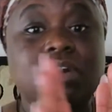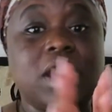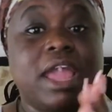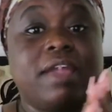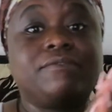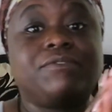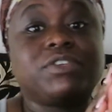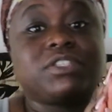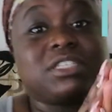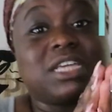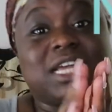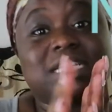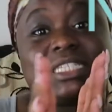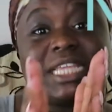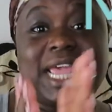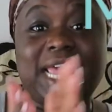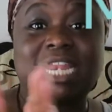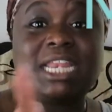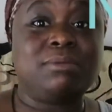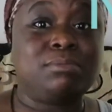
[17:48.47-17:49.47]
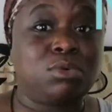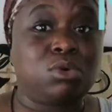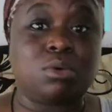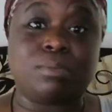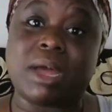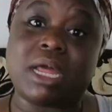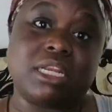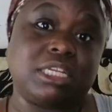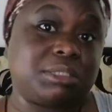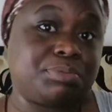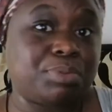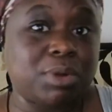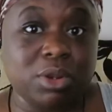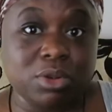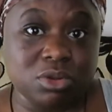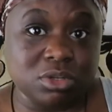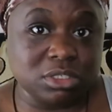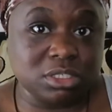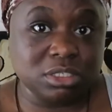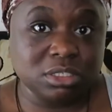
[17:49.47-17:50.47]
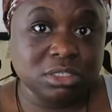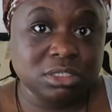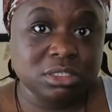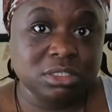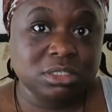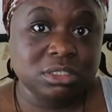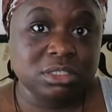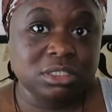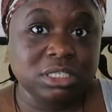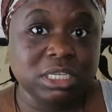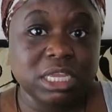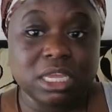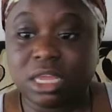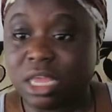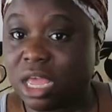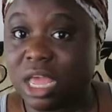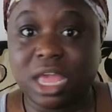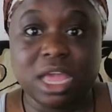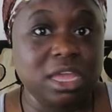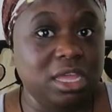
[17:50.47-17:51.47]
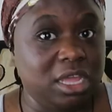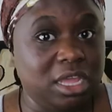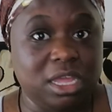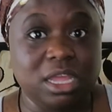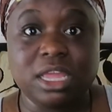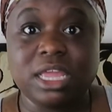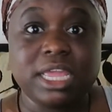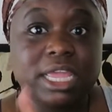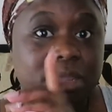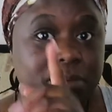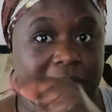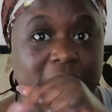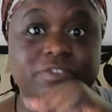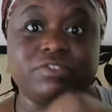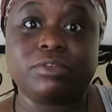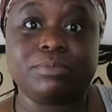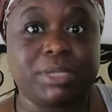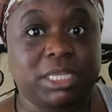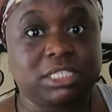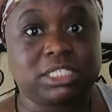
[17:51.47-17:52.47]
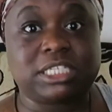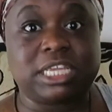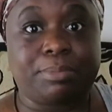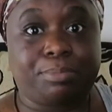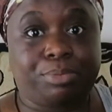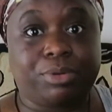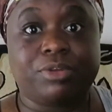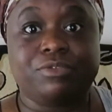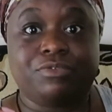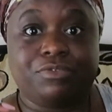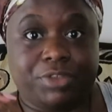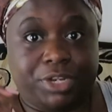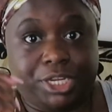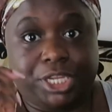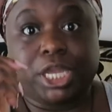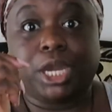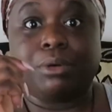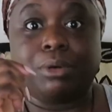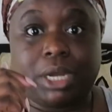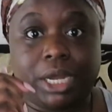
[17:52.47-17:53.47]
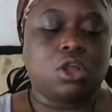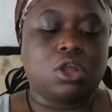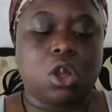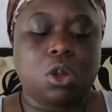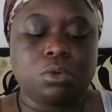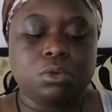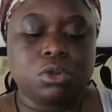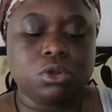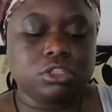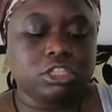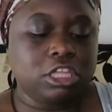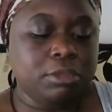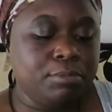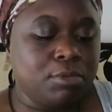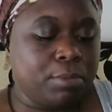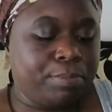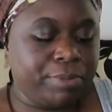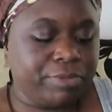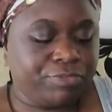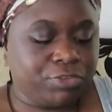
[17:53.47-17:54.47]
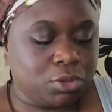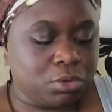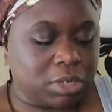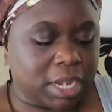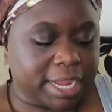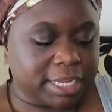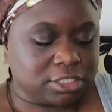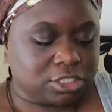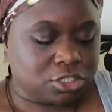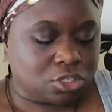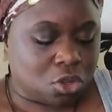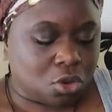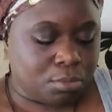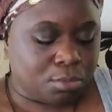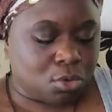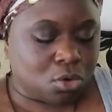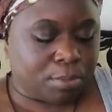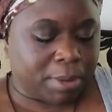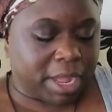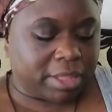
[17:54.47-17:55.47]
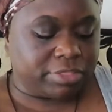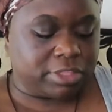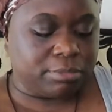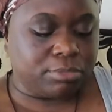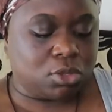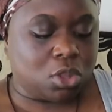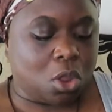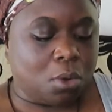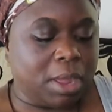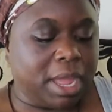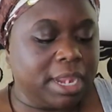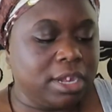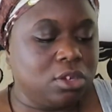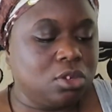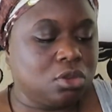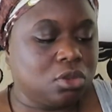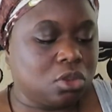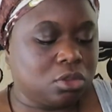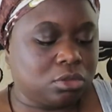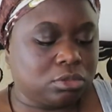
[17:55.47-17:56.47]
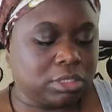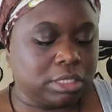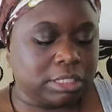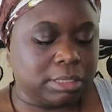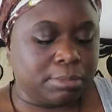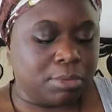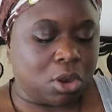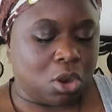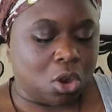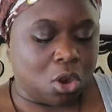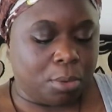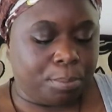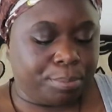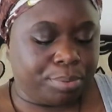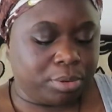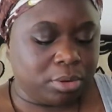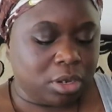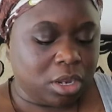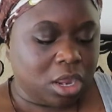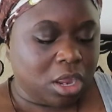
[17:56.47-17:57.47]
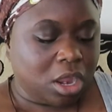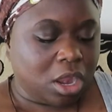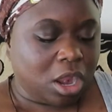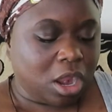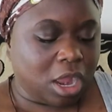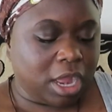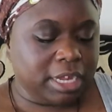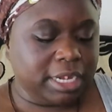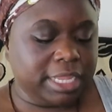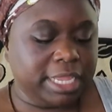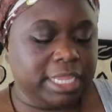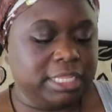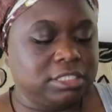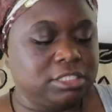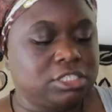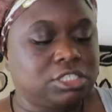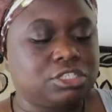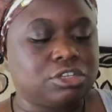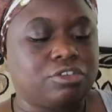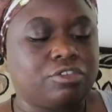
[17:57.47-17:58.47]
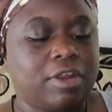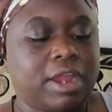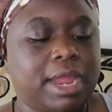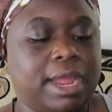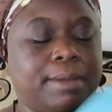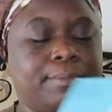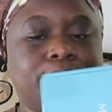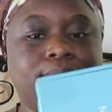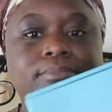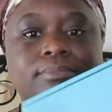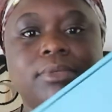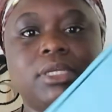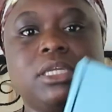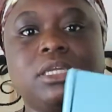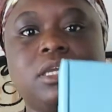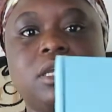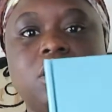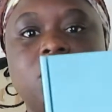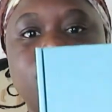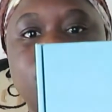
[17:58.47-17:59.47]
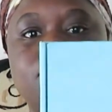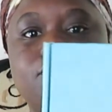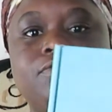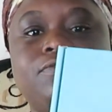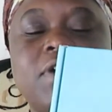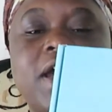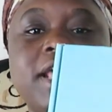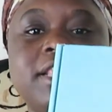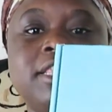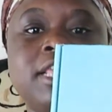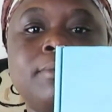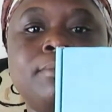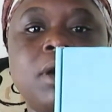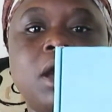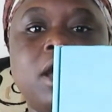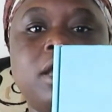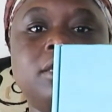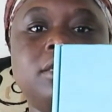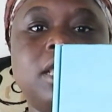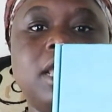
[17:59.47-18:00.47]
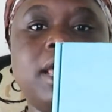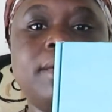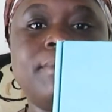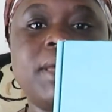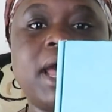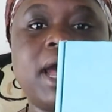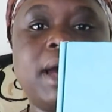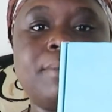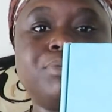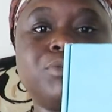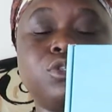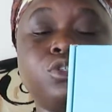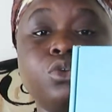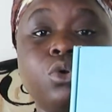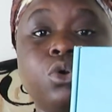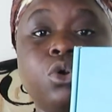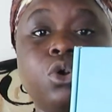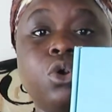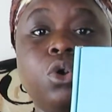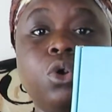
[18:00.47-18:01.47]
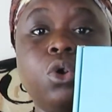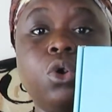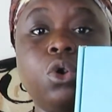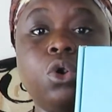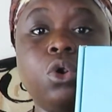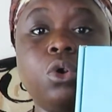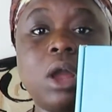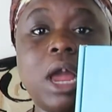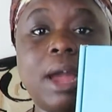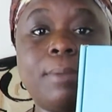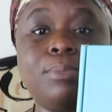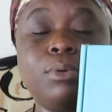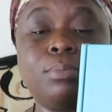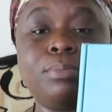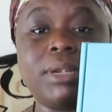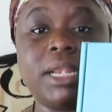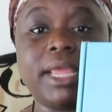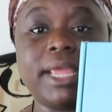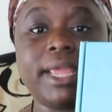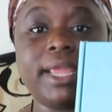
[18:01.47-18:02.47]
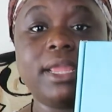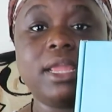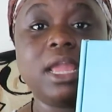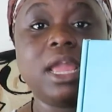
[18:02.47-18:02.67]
could emphasize any more about this product, it would have to be a separate video. Go look them up if you like to know more about them. Go and look them up on Instagram. Find them on an um, App Store or Apple Play